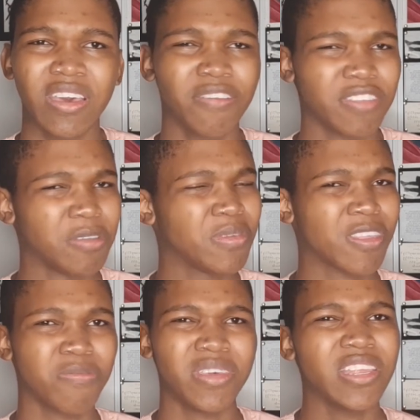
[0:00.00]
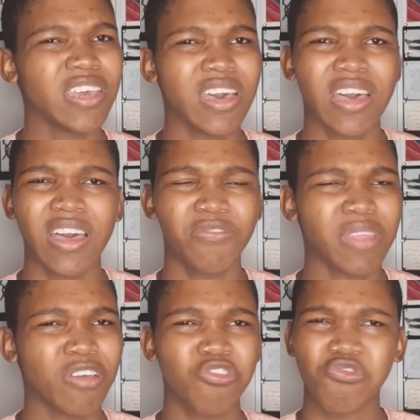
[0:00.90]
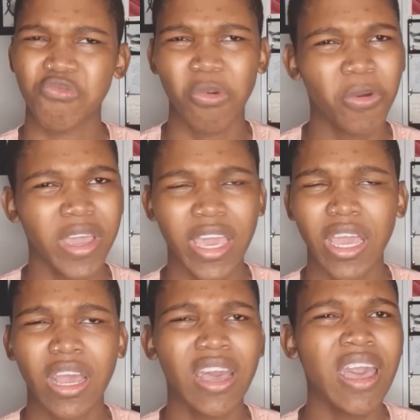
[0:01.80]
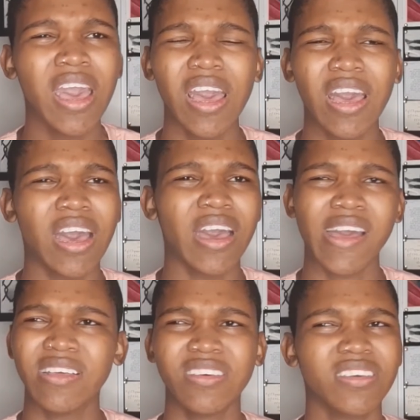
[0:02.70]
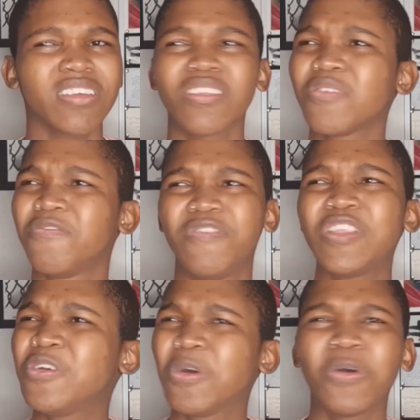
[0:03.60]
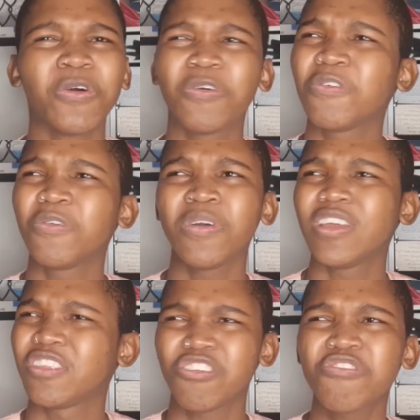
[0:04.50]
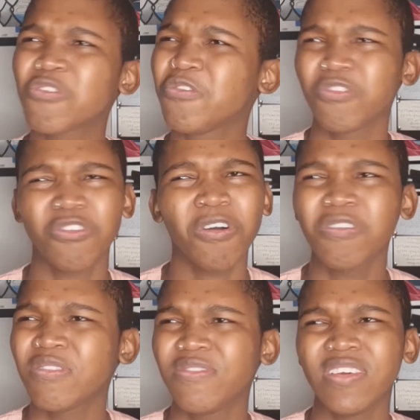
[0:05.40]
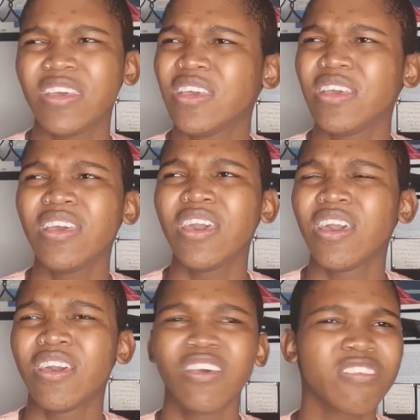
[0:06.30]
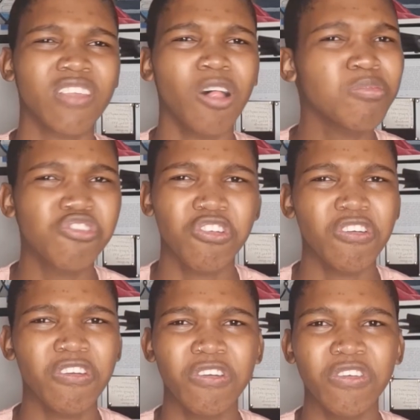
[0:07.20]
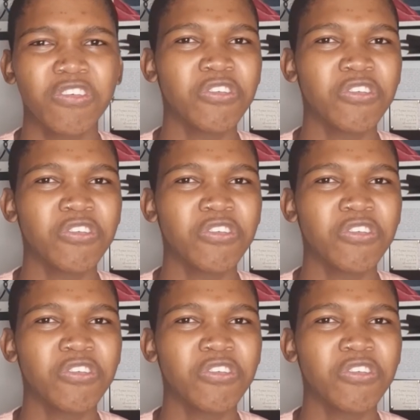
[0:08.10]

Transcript: I've done mixed media, I've done drawing, video, digital photography, sculpture,